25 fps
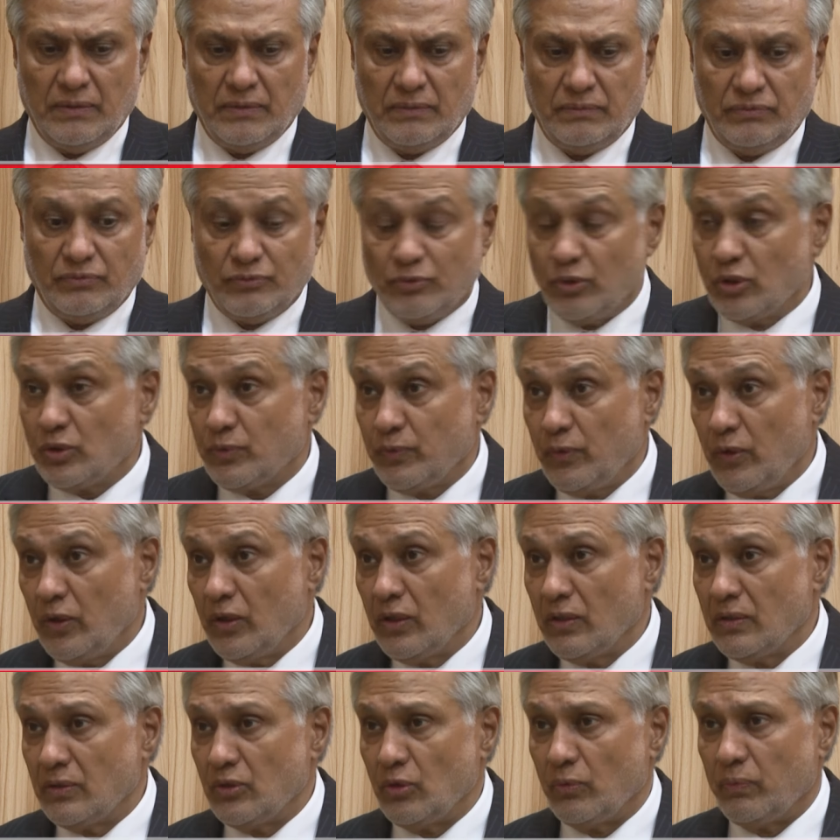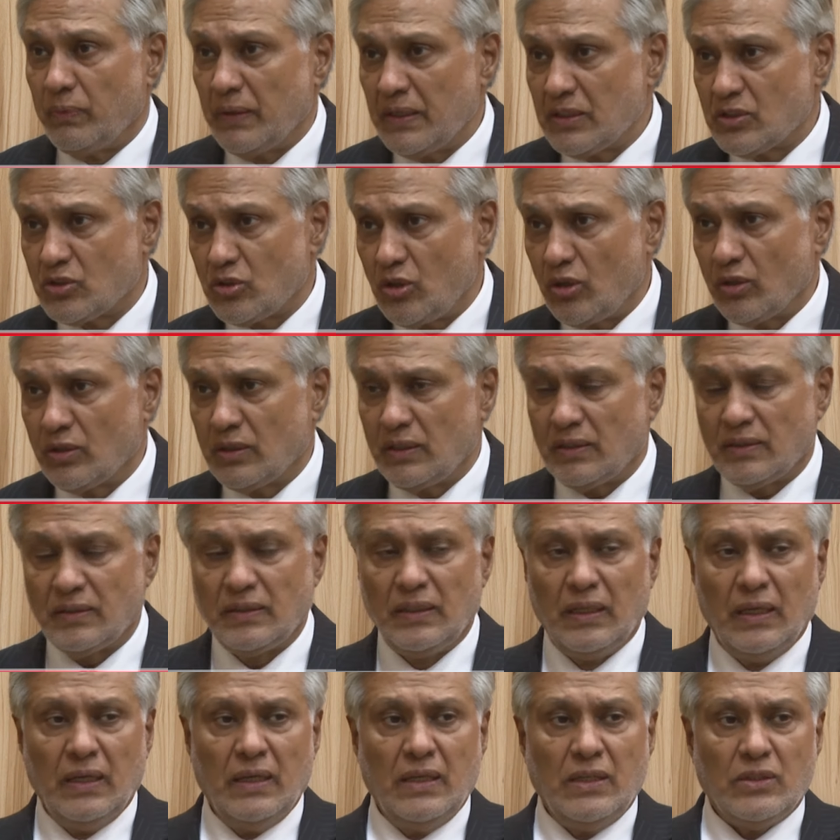football, you play soccer.
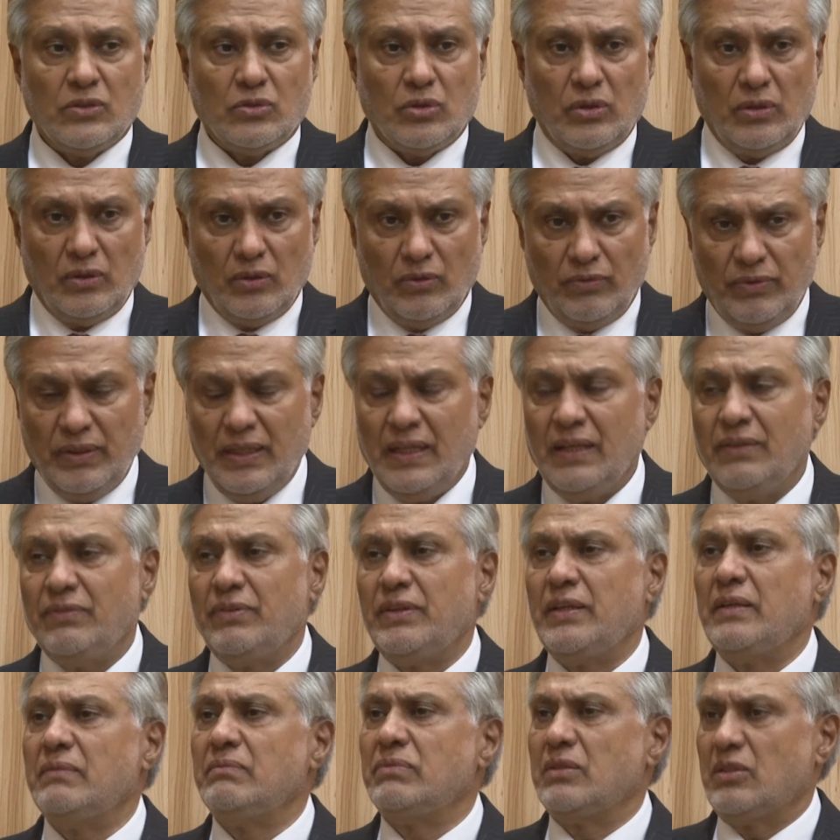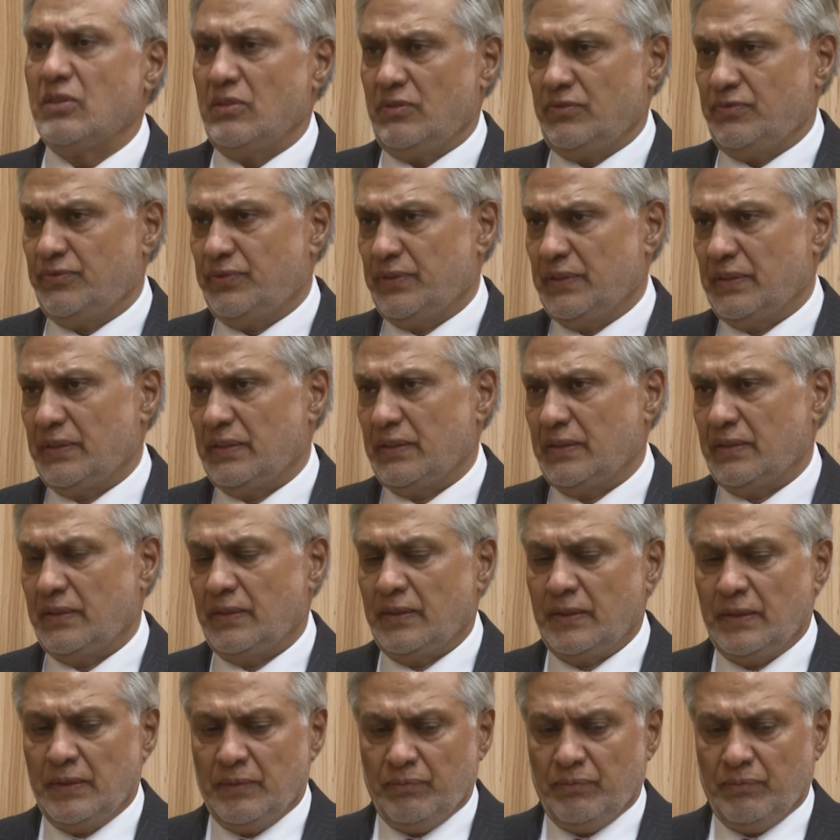So, you know, we have a number of,